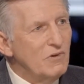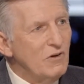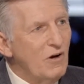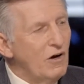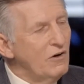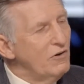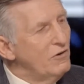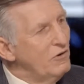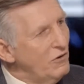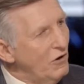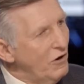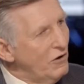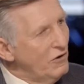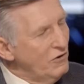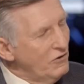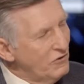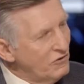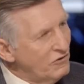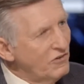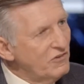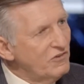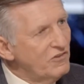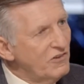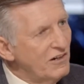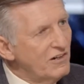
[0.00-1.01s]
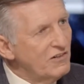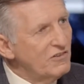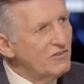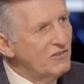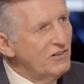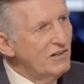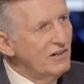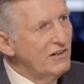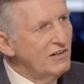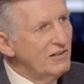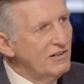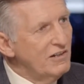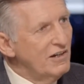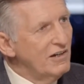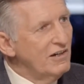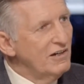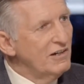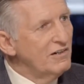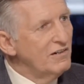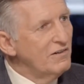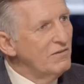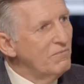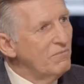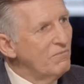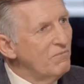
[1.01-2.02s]
Are you suggesting
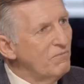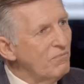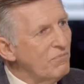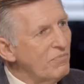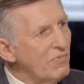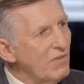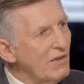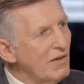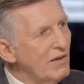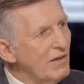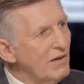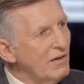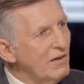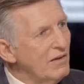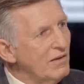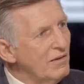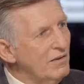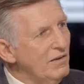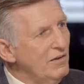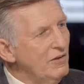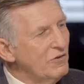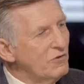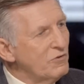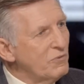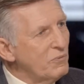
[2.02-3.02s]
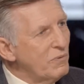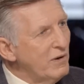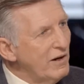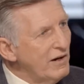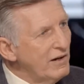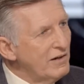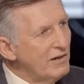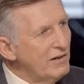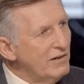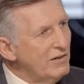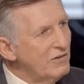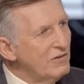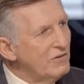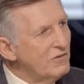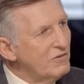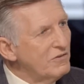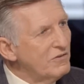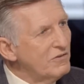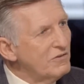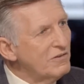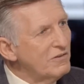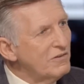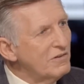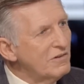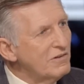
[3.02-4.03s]
that the
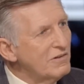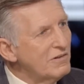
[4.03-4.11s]
Israelis